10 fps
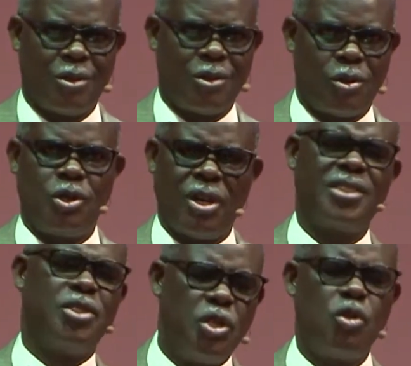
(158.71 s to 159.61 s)
to just
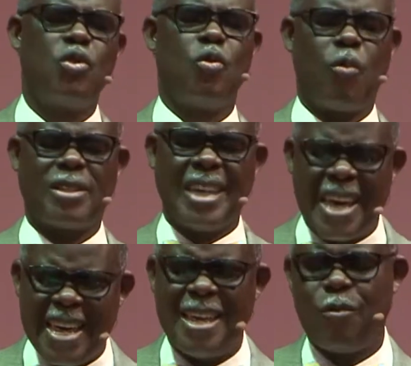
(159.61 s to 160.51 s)
do what
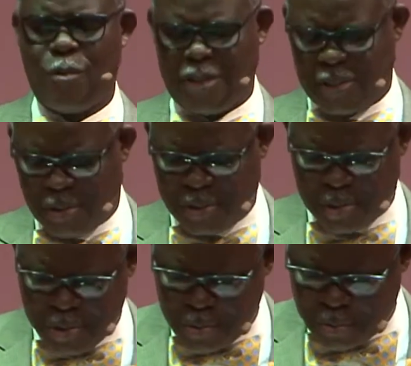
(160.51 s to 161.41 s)
he wants us to do.